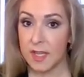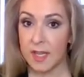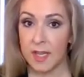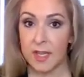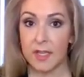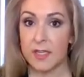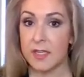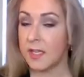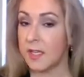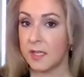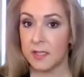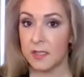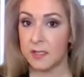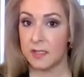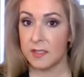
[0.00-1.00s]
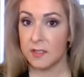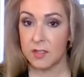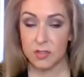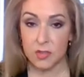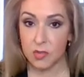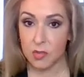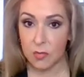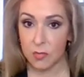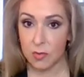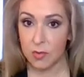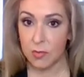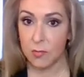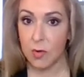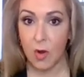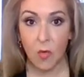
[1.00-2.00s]
and in a control
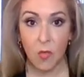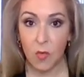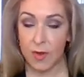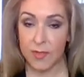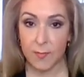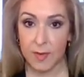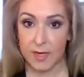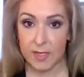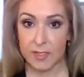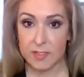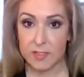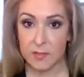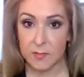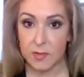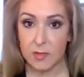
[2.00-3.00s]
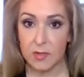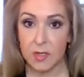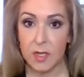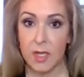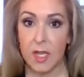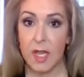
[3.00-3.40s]
room with my customer,